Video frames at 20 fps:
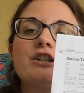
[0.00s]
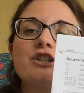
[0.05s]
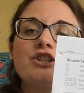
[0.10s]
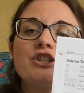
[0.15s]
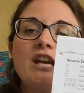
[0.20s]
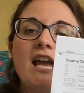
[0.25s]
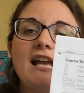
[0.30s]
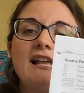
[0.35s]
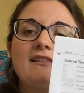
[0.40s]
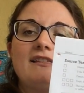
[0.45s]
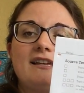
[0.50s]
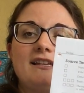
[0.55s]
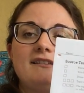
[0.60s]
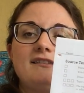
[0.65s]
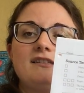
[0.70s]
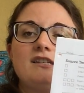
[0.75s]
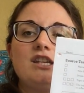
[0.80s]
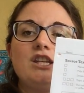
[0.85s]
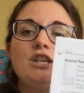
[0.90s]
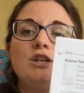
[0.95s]
our
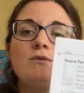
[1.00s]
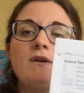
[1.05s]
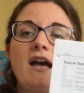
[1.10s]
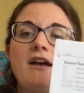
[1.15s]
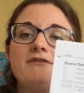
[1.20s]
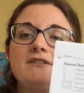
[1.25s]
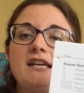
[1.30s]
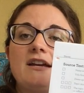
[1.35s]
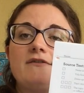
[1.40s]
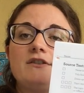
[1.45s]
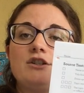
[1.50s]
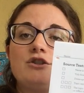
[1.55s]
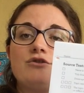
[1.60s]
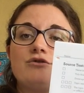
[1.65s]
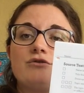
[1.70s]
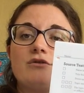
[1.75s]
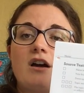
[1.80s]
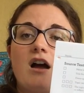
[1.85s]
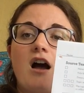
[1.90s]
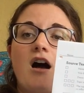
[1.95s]
checklist, you have to have
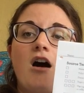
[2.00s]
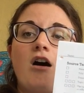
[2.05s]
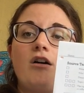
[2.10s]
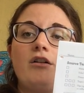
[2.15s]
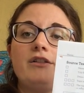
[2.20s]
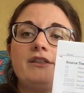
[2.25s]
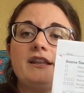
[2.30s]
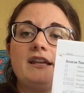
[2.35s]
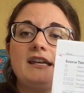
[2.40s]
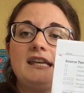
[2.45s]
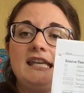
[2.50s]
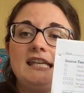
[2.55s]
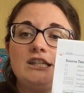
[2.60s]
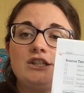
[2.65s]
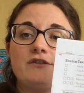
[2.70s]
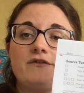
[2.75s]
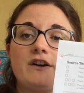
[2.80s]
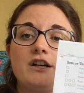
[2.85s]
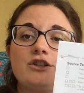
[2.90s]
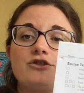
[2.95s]

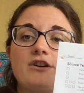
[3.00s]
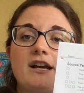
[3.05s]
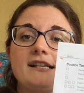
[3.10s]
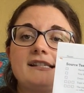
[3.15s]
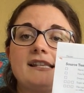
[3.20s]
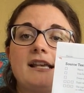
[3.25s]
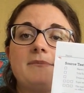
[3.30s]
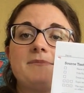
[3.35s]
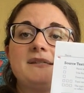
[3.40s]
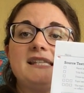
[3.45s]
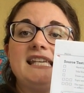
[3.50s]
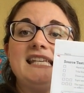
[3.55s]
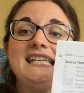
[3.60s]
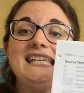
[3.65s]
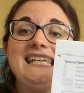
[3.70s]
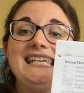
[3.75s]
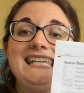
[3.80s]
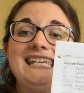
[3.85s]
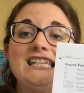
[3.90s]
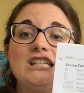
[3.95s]
each of our dress ups
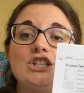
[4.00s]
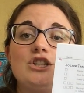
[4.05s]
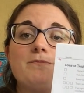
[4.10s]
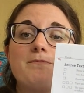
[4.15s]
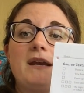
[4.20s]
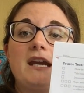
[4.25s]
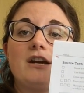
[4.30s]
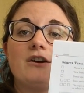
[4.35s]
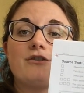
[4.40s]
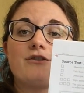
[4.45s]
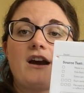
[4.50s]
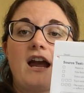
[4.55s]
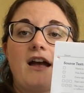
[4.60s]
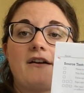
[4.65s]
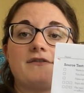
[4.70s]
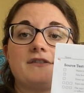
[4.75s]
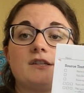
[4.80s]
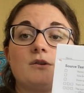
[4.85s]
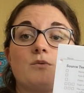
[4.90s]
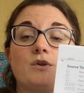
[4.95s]
in each
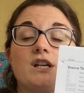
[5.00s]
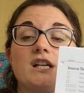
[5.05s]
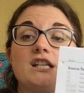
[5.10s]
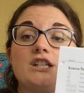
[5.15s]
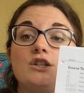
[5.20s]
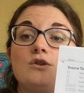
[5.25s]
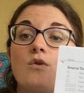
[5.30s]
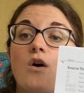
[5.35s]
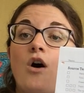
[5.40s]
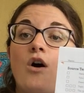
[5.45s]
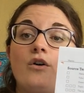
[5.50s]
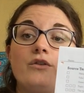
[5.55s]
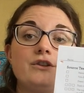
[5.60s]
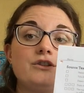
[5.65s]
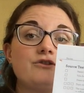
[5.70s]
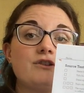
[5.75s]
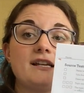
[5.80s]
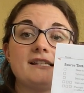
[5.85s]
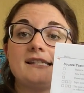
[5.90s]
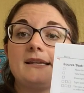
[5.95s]
paragraph. So we're going to do all
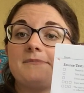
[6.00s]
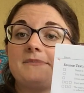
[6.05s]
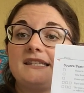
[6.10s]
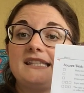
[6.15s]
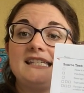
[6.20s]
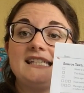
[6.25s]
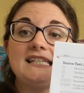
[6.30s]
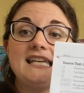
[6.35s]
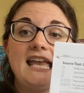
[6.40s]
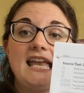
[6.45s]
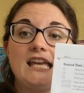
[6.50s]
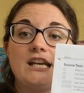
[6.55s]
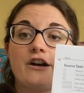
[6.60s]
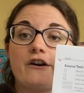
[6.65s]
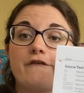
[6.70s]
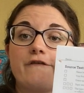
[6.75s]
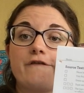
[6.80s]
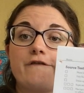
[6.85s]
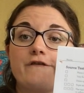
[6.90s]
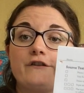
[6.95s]
the dress ups today in
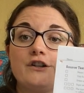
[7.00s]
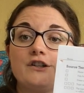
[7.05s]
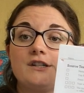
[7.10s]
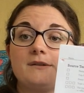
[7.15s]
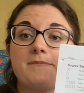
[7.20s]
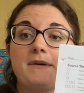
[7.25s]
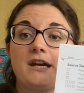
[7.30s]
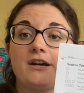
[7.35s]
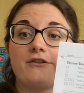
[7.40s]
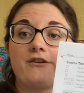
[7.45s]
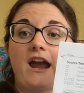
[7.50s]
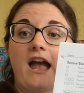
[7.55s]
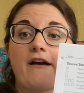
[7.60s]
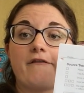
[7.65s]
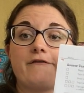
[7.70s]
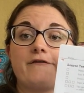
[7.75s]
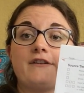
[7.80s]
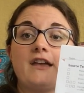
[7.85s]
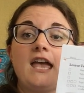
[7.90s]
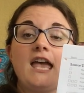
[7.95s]
our first paragraph.
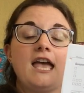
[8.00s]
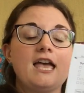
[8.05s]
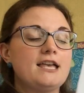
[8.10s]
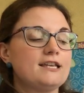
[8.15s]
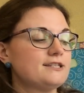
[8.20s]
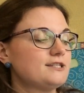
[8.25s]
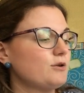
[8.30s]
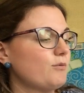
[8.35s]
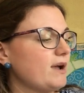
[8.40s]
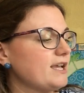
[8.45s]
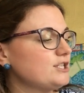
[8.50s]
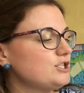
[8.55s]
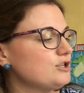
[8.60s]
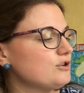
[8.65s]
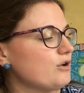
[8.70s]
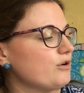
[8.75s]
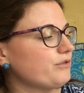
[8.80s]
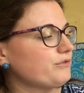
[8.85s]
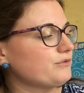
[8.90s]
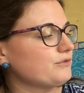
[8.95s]
So as
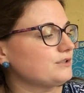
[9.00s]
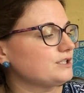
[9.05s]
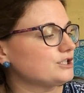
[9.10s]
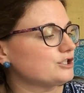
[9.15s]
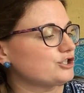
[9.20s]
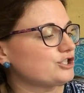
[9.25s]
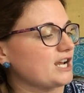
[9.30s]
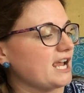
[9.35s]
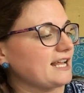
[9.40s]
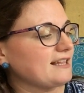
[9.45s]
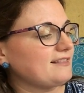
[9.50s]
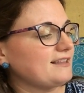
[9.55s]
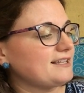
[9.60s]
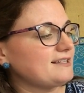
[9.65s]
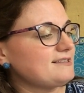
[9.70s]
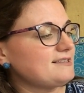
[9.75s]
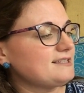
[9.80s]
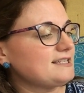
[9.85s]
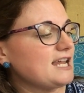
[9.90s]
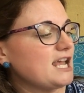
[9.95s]
you go through your
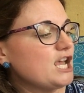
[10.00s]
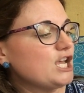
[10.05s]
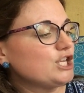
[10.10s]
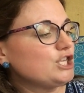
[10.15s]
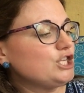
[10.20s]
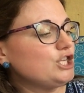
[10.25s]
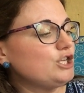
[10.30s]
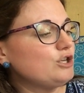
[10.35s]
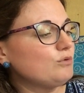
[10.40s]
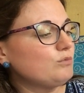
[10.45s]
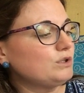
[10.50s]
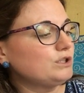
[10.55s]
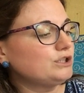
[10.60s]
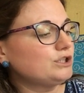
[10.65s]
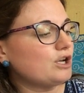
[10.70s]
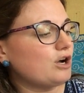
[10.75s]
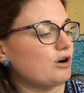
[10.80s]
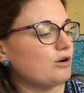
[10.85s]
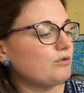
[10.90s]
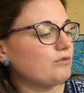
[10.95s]
checklist, you will
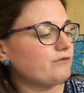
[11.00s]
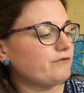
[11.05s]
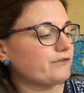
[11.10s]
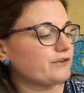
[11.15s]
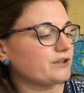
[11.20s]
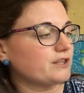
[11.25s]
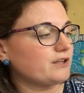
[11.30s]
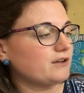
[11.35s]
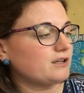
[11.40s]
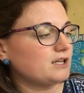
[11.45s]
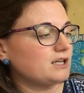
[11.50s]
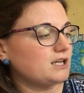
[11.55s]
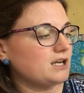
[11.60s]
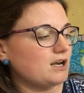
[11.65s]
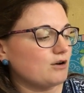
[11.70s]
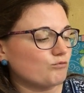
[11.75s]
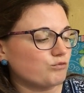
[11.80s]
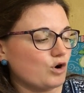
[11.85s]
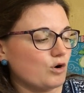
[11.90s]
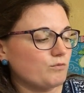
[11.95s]
know for the
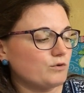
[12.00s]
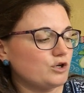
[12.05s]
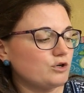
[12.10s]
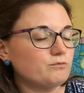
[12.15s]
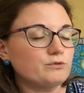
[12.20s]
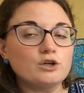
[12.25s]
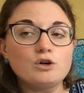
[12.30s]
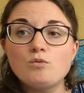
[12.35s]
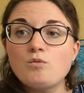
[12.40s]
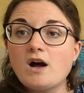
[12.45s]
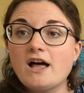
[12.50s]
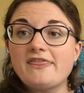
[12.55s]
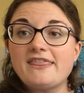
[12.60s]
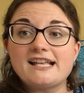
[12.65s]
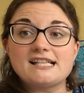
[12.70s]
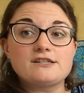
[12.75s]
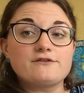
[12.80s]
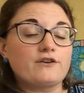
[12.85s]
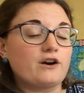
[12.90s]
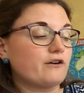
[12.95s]
Roman numeral 1,
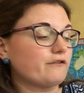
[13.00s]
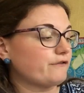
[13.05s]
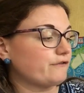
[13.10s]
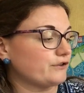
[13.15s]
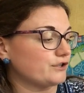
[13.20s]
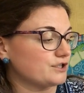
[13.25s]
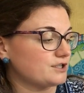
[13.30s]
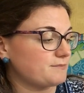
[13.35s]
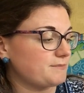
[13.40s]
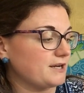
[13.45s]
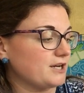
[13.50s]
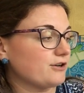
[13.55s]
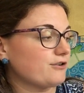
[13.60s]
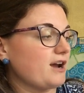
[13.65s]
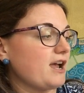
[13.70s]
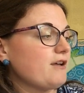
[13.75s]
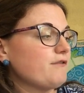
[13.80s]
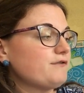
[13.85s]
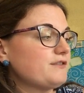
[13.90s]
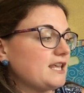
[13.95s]
that's for our first
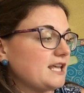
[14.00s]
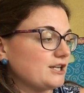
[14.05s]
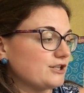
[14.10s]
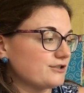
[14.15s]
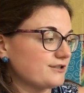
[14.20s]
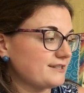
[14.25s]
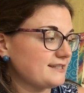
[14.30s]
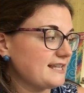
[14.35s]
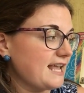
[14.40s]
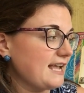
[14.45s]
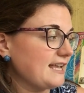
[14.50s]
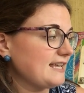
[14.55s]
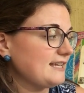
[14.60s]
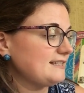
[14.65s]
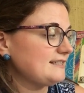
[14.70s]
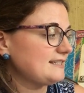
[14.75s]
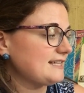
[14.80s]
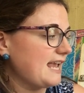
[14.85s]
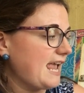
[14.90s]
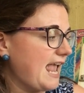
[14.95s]
paragraph, then our
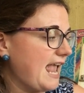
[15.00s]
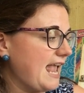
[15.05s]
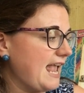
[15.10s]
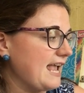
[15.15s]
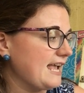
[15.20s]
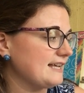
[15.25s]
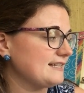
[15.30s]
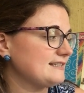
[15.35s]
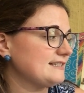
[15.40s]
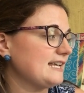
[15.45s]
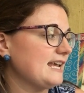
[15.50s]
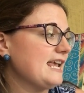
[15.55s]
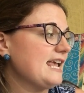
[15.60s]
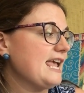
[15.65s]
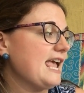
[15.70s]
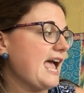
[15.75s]
second and